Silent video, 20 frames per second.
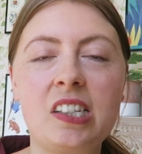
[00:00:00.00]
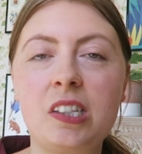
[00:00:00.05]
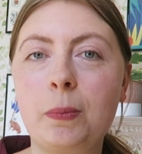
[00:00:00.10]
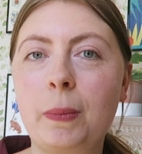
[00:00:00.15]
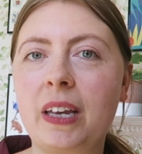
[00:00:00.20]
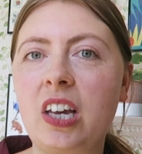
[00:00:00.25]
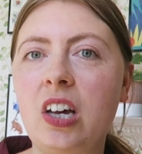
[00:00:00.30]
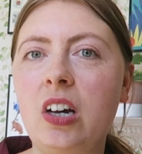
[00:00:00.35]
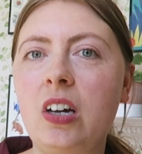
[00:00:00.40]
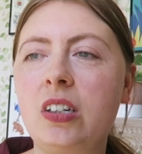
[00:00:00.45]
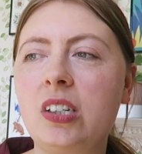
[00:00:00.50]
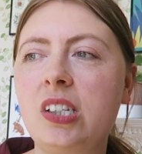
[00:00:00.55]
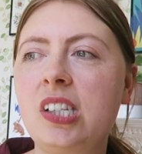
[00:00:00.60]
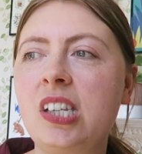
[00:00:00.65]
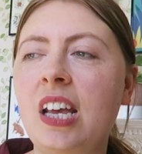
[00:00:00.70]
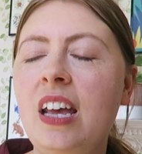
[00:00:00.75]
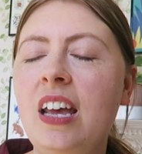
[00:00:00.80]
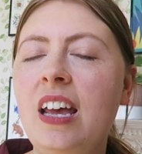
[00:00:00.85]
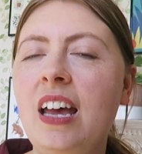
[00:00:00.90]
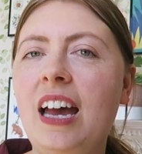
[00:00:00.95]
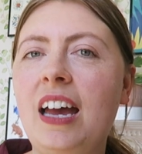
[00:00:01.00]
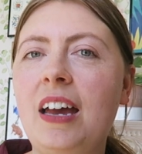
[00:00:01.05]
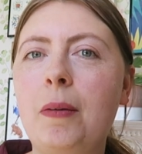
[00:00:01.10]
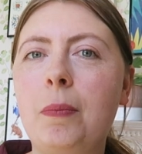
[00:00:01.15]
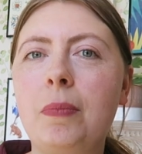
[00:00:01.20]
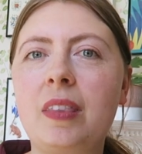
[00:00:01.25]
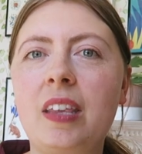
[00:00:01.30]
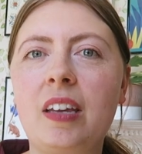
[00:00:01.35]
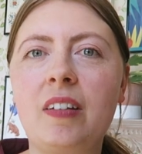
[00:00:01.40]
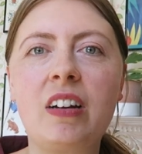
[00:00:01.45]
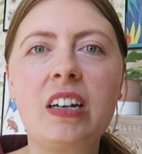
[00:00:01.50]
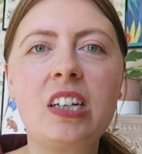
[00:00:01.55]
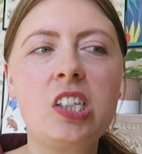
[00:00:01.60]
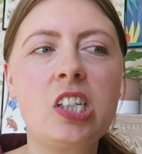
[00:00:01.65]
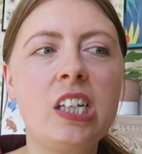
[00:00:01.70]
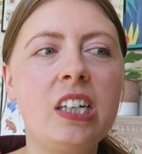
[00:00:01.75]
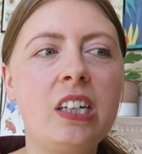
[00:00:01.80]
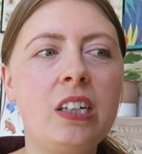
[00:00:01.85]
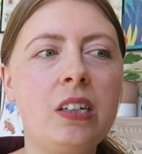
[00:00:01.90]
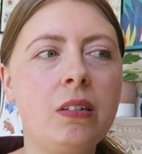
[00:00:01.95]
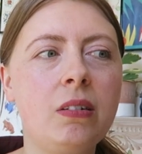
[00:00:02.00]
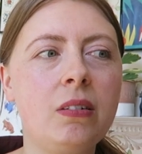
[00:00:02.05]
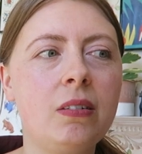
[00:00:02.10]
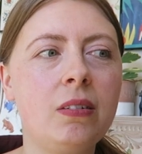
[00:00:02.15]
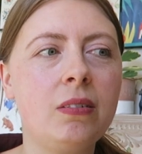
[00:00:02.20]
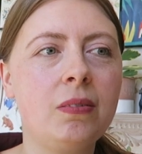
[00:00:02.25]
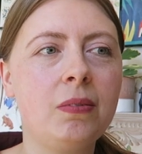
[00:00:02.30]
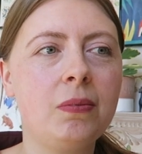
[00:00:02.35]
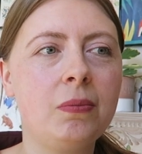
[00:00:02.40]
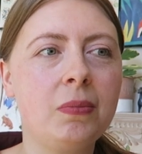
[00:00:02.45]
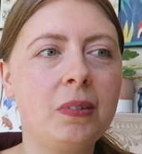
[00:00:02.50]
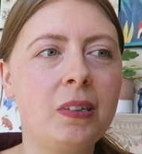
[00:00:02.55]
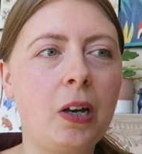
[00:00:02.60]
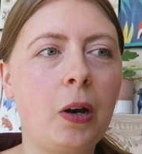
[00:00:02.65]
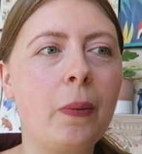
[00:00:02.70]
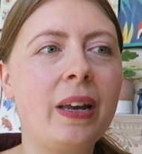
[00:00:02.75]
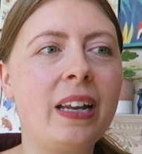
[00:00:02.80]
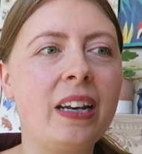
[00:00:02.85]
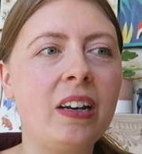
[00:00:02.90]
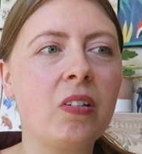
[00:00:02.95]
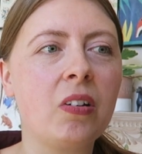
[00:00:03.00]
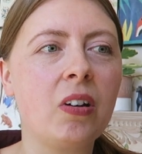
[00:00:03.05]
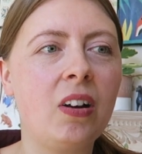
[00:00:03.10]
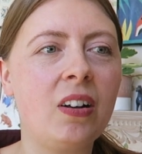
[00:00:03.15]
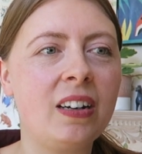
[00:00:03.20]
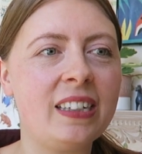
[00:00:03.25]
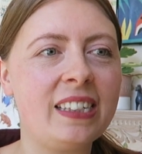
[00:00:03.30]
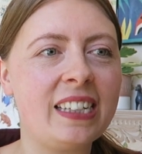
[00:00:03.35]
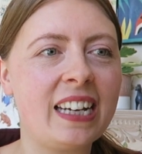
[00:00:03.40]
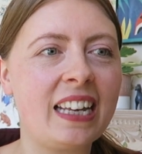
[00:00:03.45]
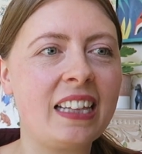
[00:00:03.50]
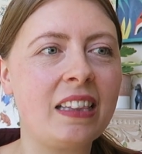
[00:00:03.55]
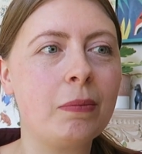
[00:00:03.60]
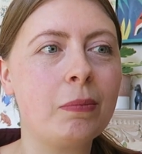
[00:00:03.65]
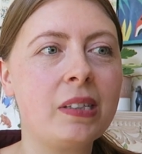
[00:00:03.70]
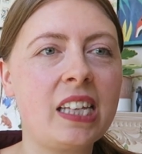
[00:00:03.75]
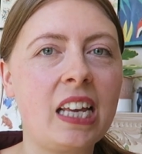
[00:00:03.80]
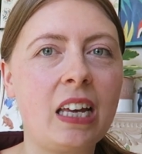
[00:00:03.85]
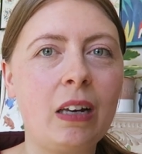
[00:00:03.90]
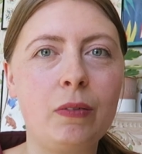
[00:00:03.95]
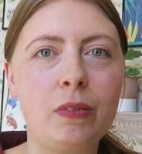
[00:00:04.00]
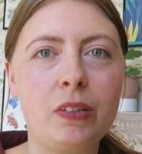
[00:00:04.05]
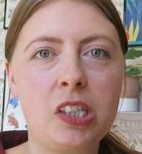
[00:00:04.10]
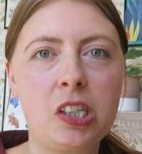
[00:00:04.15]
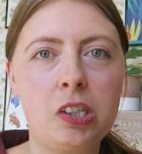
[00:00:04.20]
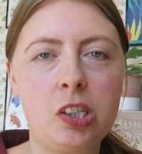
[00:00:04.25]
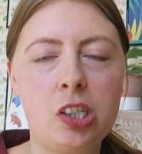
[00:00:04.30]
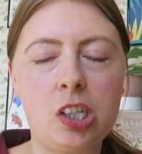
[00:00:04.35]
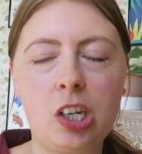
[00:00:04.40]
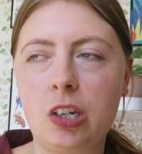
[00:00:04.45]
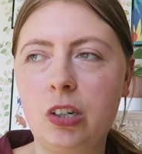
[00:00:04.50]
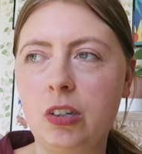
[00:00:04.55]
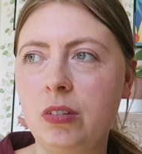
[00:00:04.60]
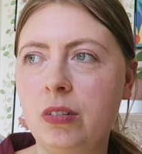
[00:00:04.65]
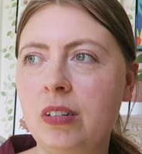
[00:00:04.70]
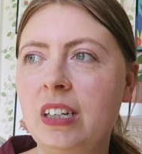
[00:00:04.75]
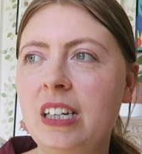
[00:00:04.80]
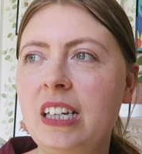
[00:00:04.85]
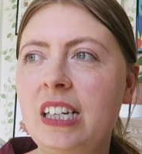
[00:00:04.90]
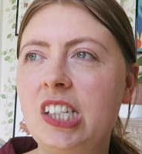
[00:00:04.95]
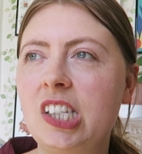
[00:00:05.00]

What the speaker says: does my cards, they're actually going on holiday themselves soon.